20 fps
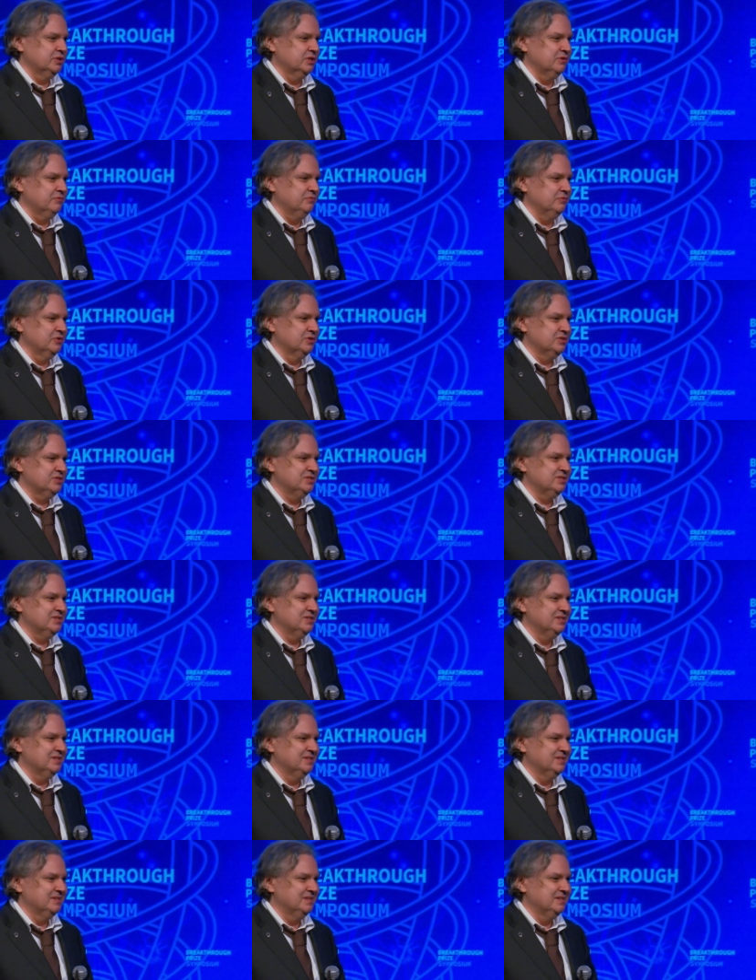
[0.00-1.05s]
that the first
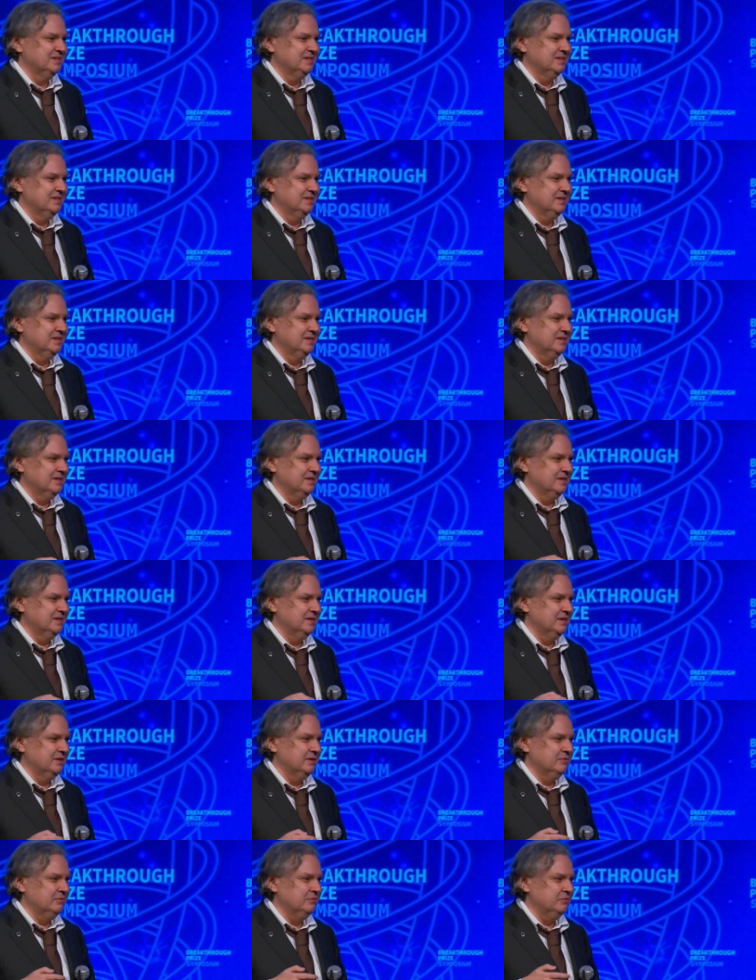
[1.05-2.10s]

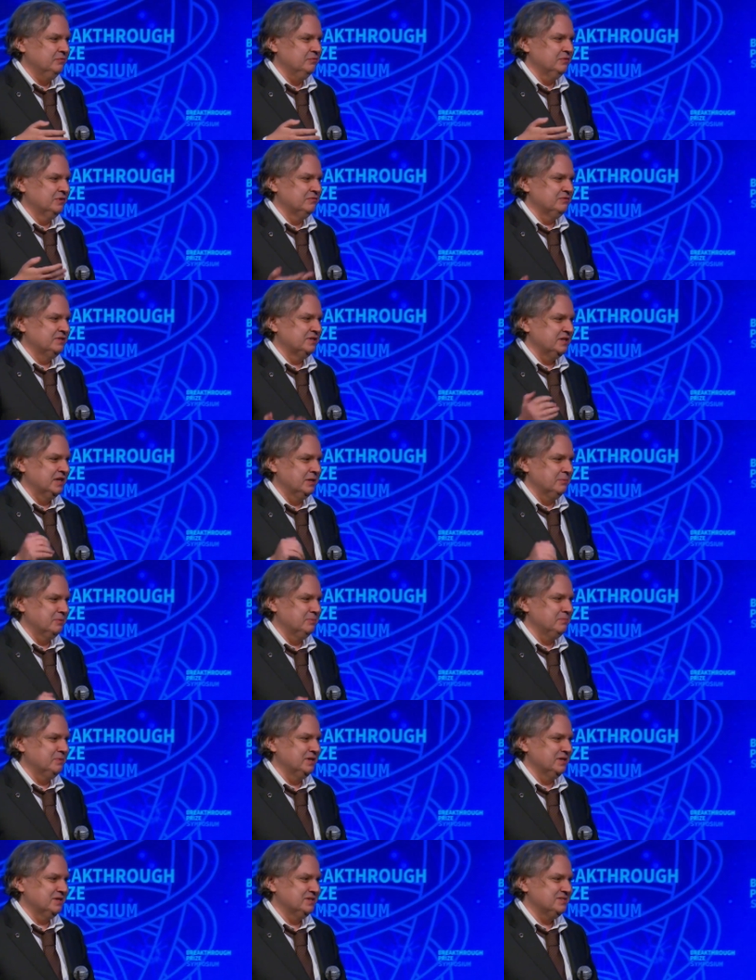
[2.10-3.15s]
uh, 50 came in
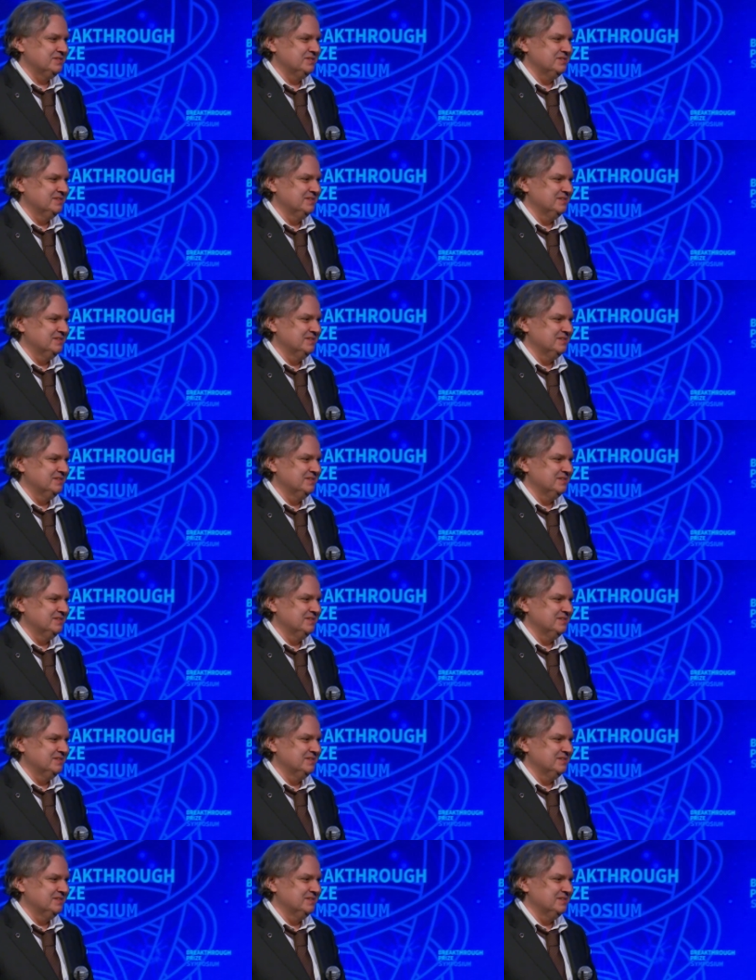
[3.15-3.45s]
pairs.